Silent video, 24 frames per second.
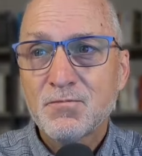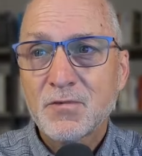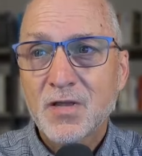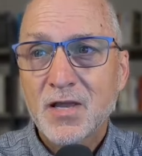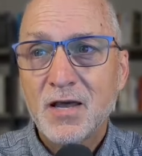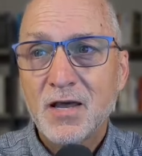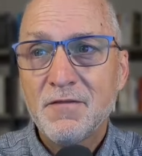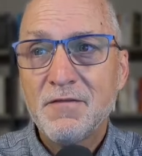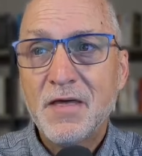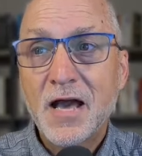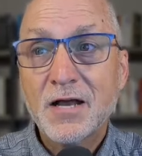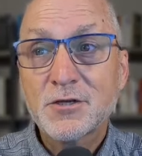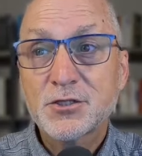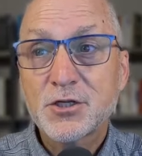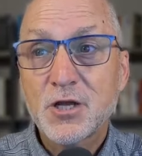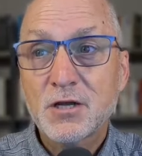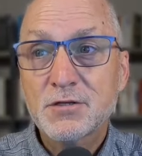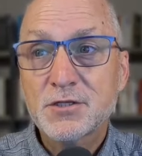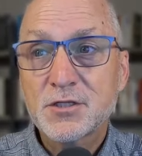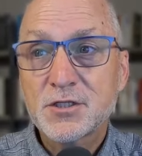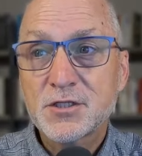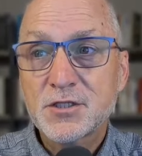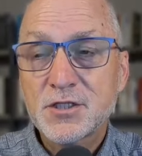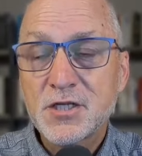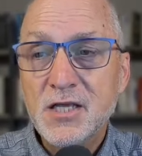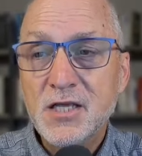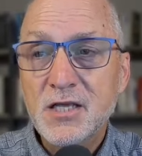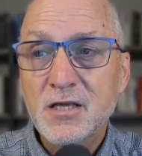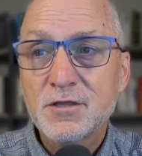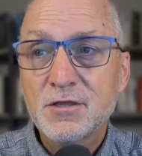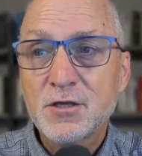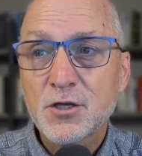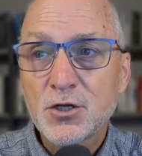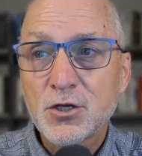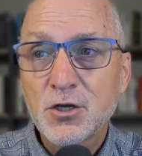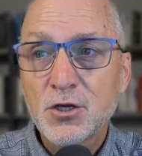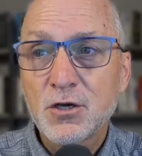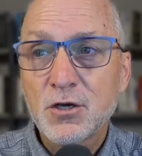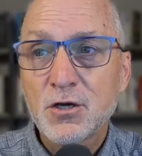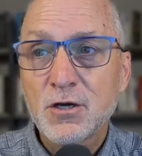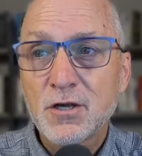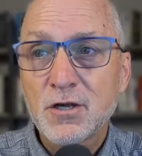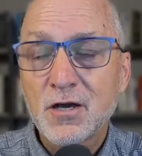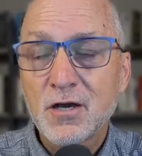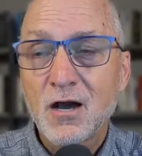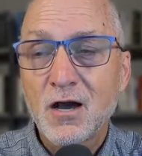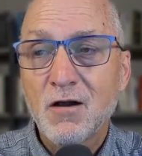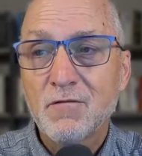and thou shalt see the
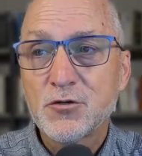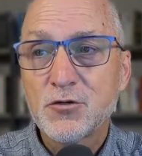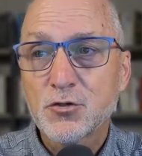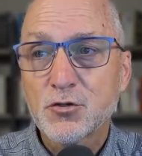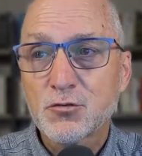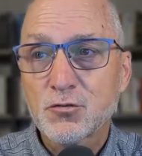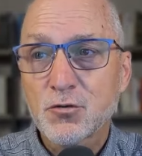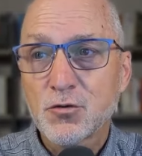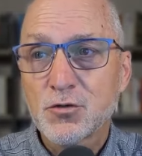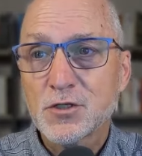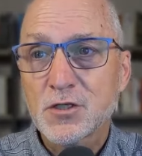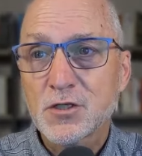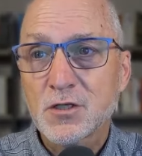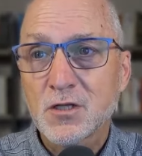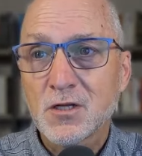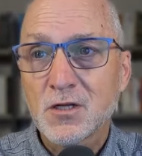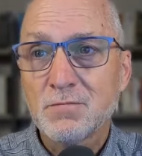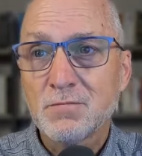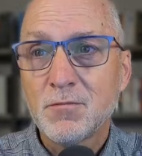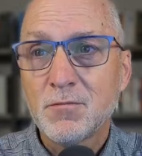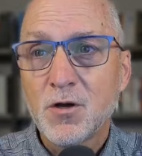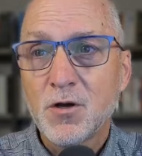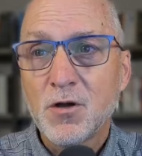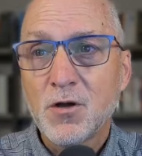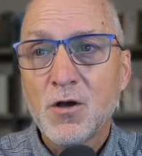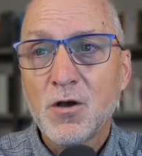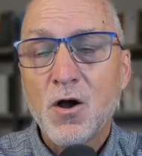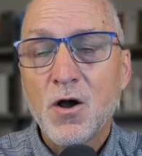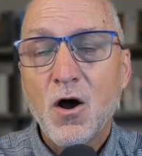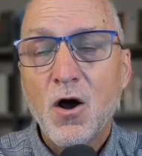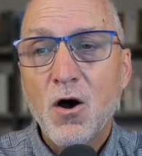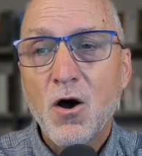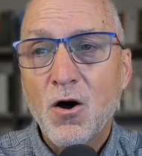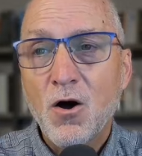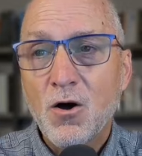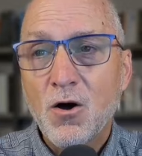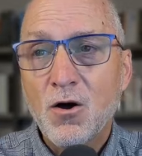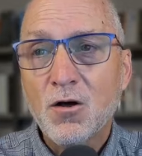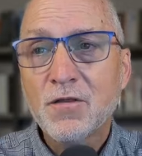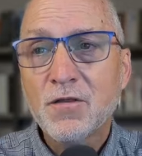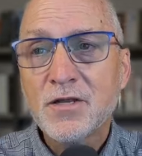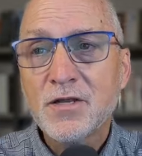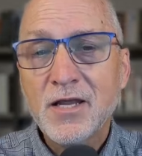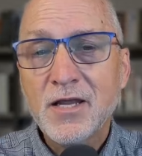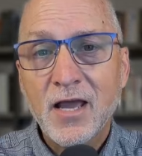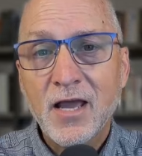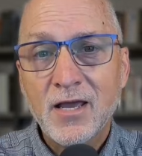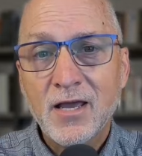good of Jerusalem all
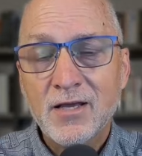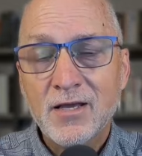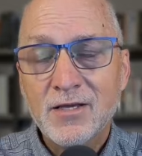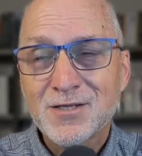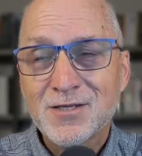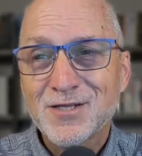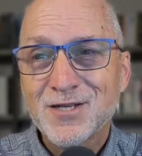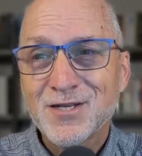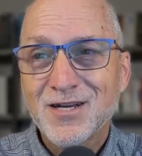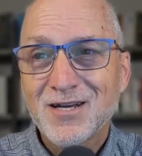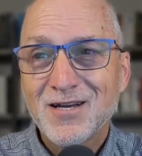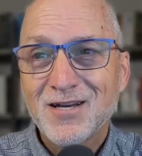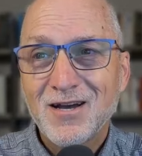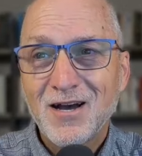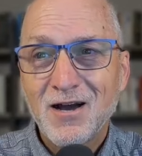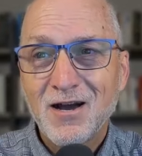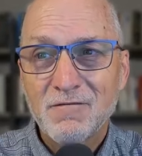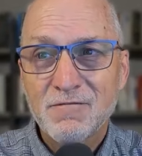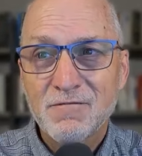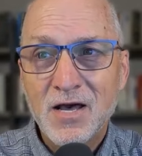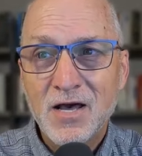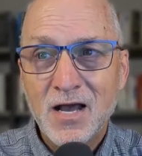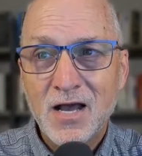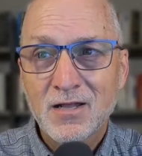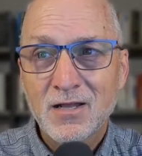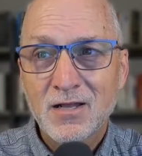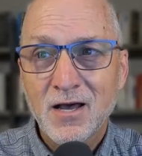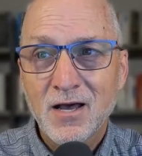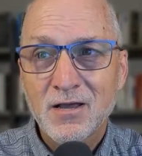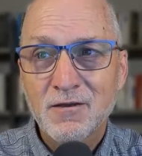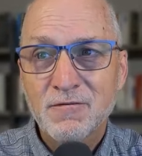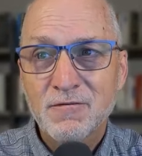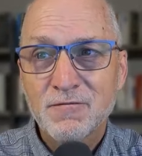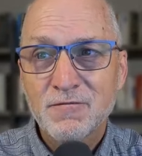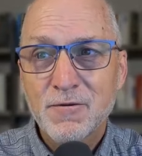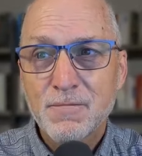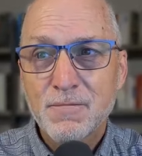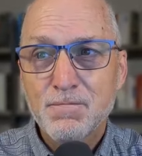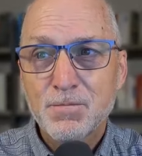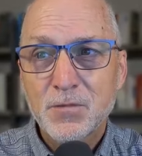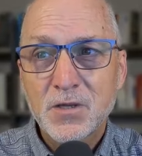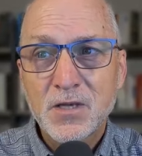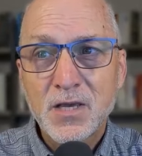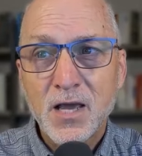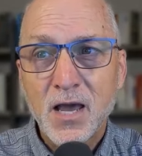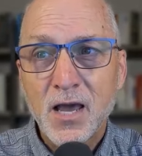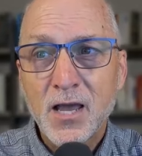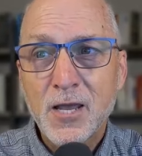the days of thy life.
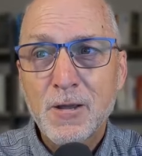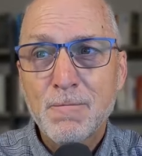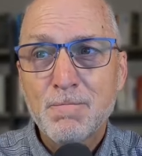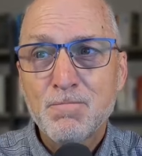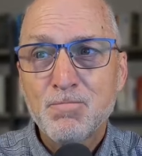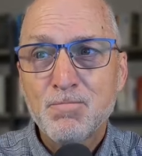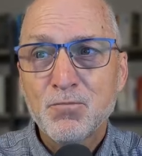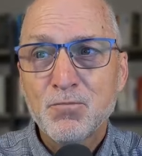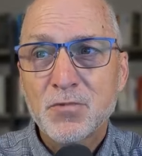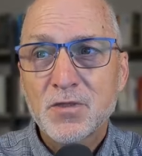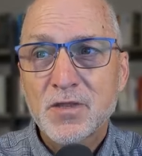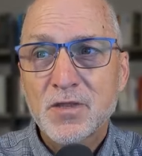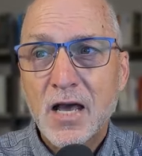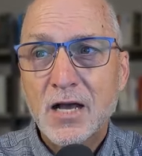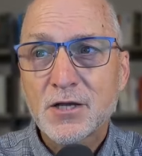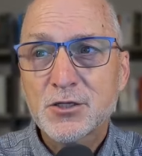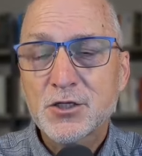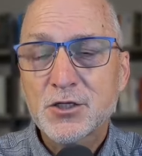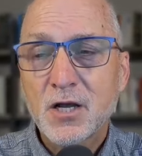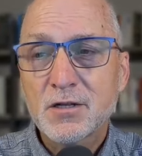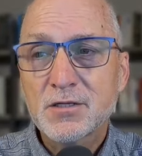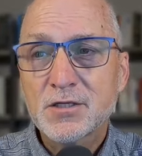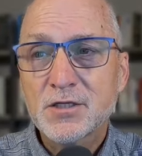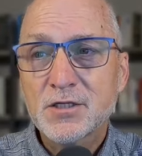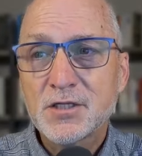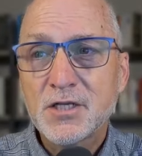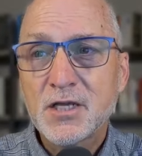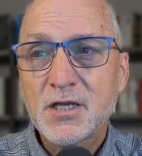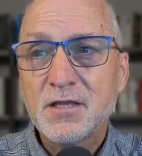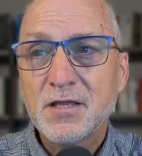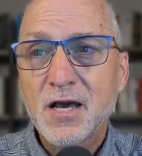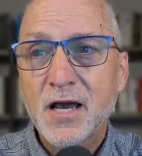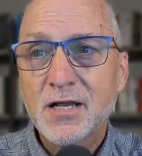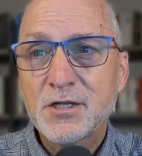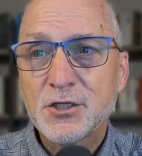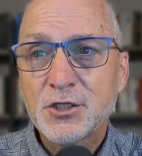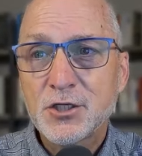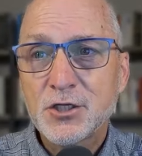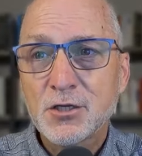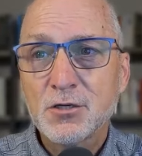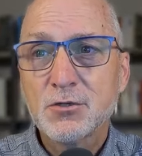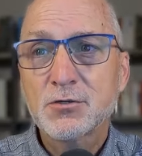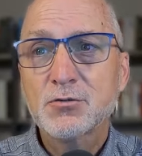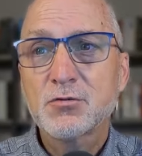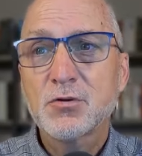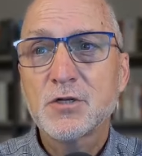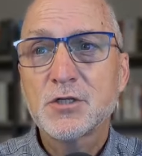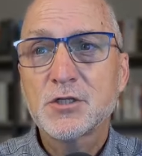Yea, Thou shalt see thy
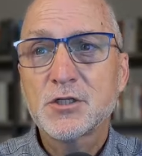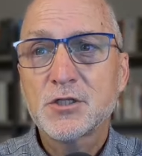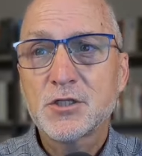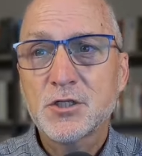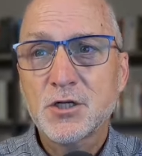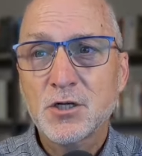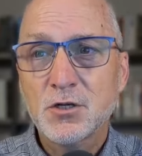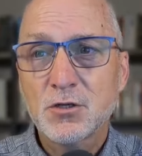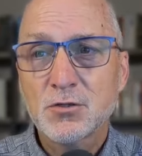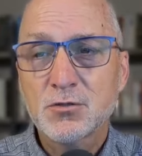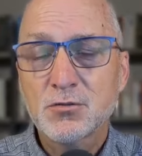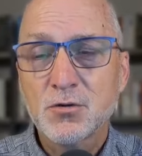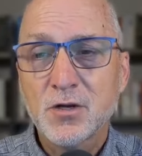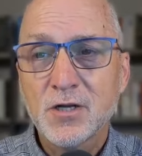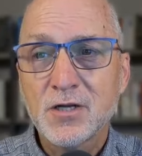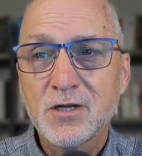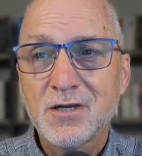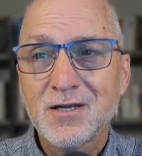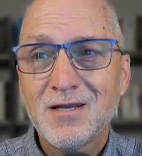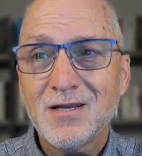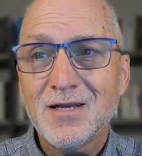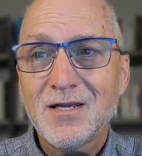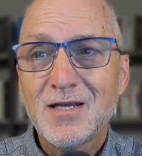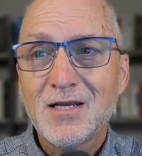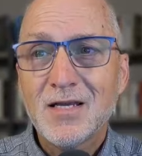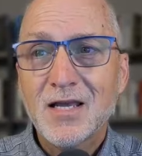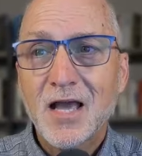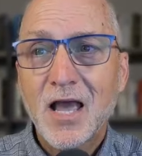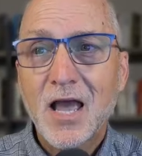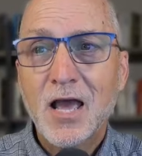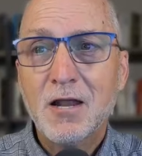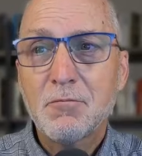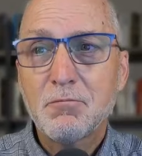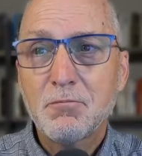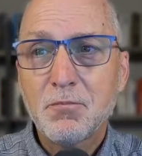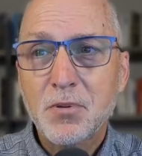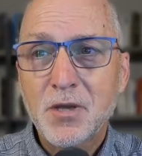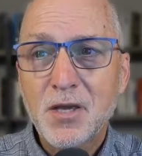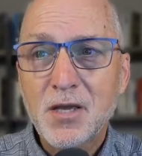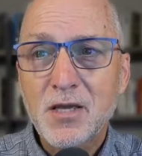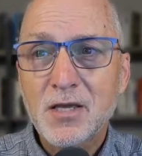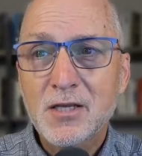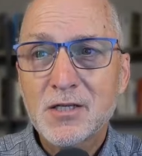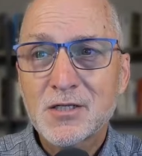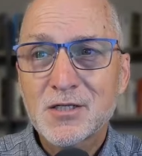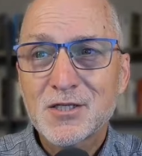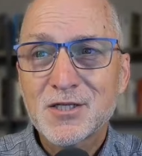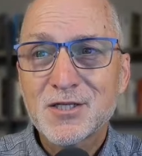children's children and
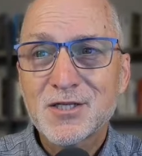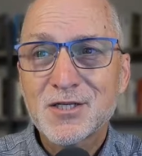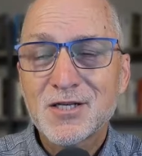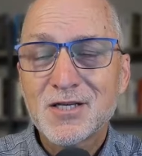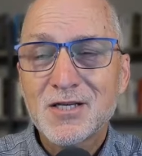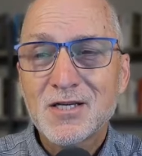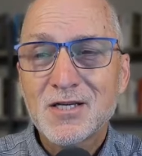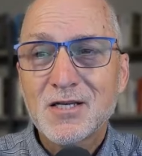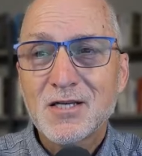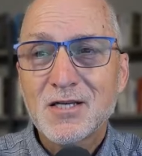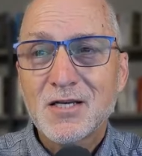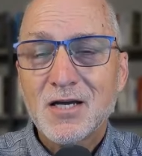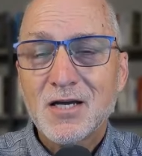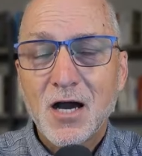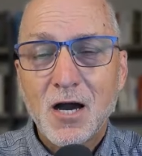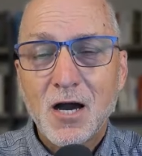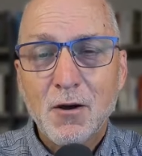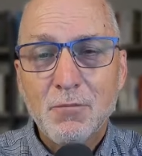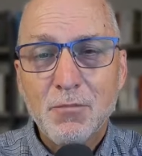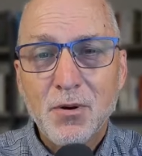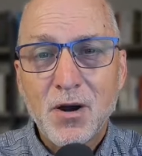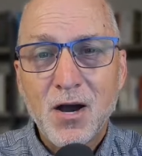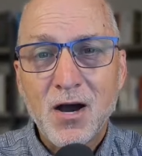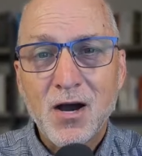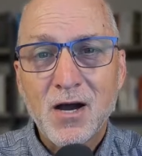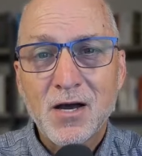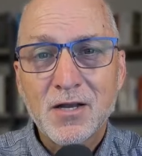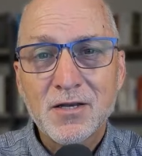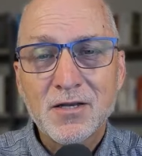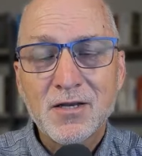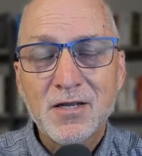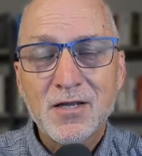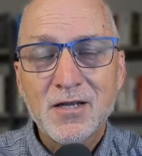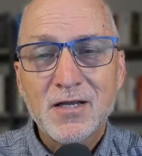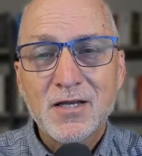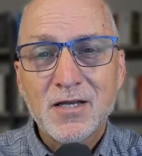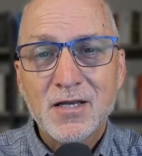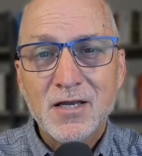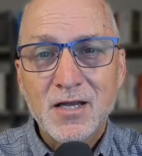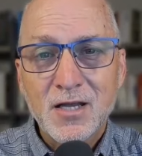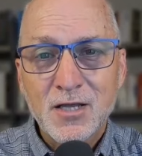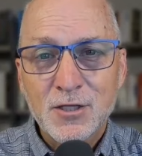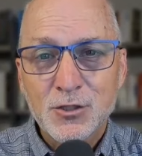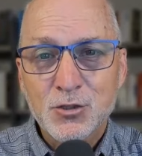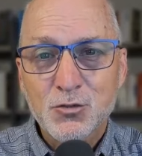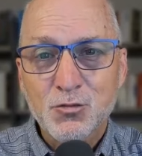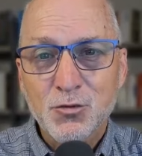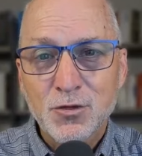peace upon
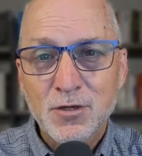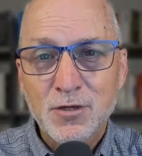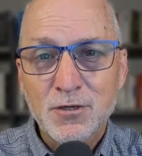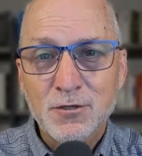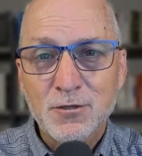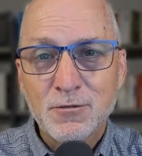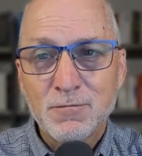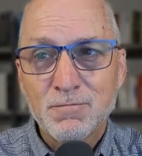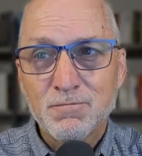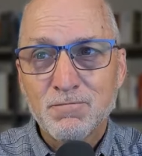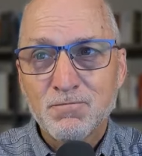Israel.